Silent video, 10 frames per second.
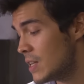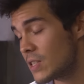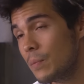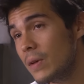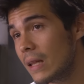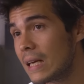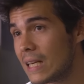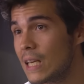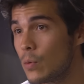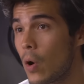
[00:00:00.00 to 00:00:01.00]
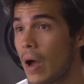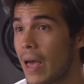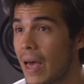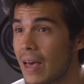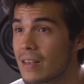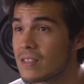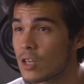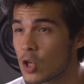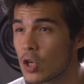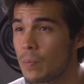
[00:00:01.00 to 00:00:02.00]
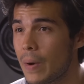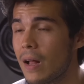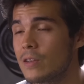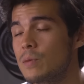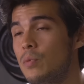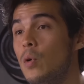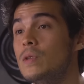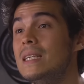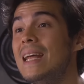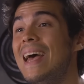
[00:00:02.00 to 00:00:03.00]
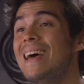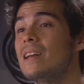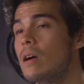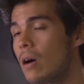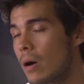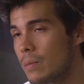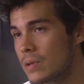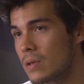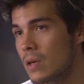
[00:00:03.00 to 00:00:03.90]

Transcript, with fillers: Something like quinoa has a good balance of protein and carbs.